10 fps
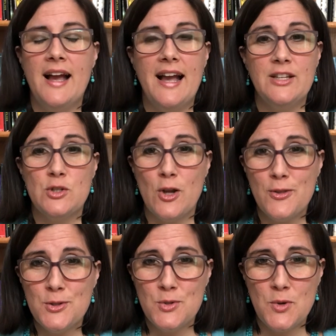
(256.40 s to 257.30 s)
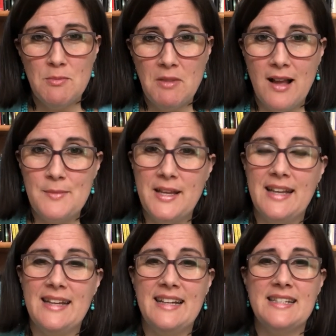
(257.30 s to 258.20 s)
I saw the storm coming
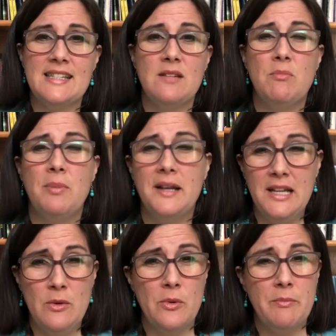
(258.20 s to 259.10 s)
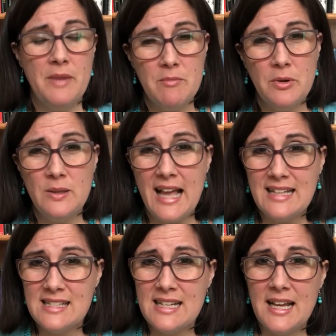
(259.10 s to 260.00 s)
and I said, "Buddy, remember
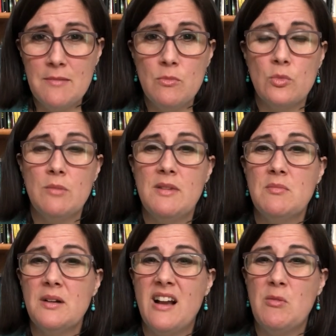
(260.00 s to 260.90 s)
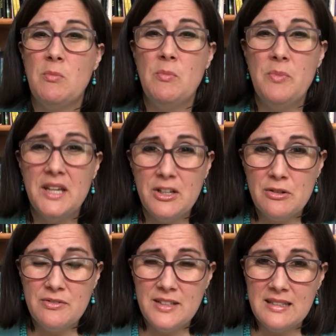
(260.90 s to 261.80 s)
last time? Remember how big your
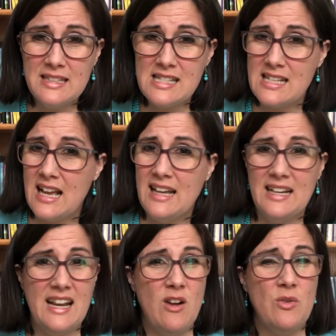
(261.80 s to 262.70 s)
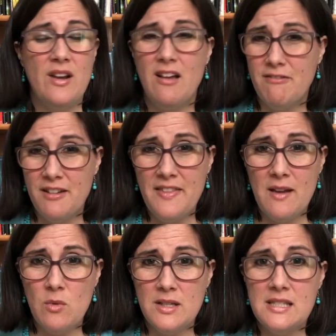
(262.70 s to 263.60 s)
feelings got and how not fun
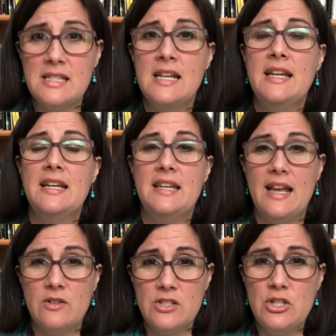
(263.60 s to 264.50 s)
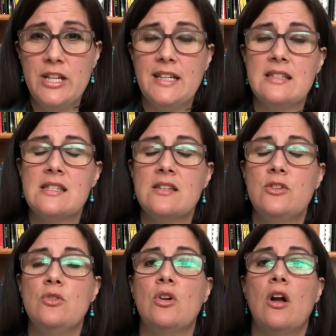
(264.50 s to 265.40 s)
that was? Now's a chance.
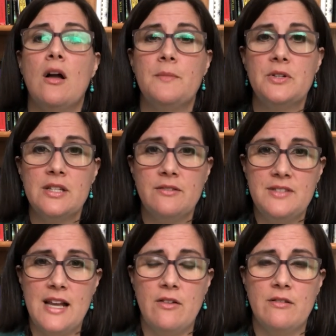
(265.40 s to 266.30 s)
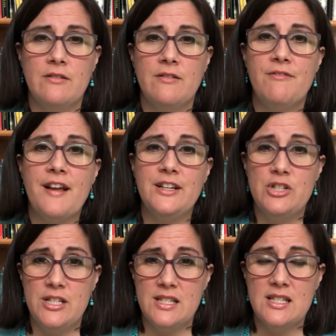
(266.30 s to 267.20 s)
And calm yourself down. Find
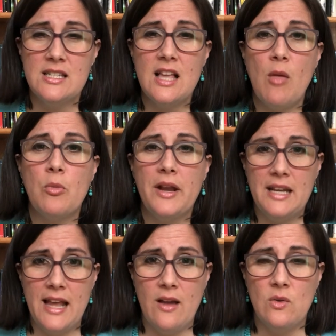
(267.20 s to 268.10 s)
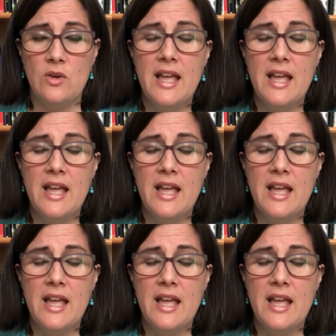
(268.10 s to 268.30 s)
Jesus' help right now